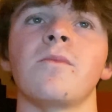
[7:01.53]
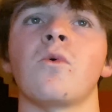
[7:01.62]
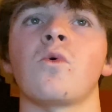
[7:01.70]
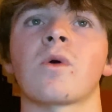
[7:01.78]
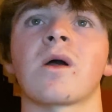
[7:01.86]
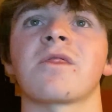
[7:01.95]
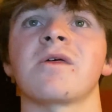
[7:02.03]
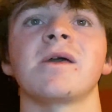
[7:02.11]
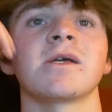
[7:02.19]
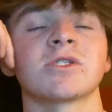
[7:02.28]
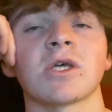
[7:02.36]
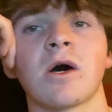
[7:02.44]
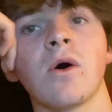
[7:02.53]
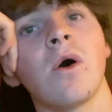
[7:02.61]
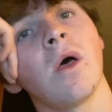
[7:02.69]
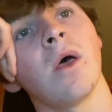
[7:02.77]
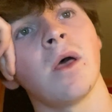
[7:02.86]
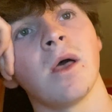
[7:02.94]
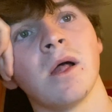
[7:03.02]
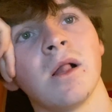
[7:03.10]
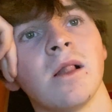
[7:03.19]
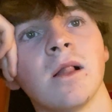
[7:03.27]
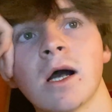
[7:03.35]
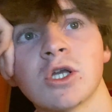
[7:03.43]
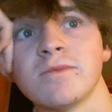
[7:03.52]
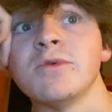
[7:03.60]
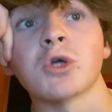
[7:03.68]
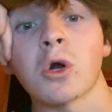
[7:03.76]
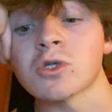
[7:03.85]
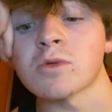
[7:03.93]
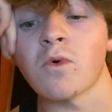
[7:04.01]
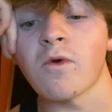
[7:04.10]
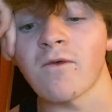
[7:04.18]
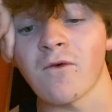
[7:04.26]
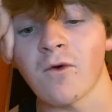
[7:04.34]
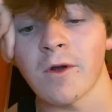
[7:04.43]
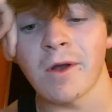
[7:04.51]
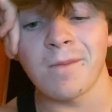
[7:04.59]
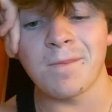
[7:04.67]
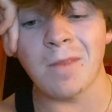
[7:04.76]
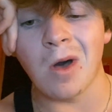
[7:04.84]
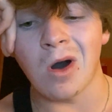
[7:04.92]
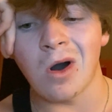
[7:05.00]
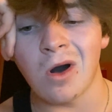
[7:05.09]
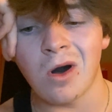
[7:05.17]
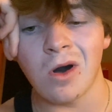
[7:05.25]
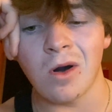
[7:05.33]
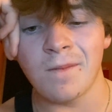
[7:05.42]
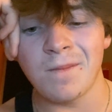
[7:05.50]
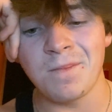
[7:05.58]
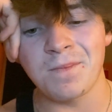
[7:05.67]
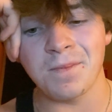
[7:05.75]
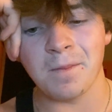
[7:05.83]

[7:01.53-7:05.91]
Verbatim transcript: more. I think so. Should be charging more for it. Um.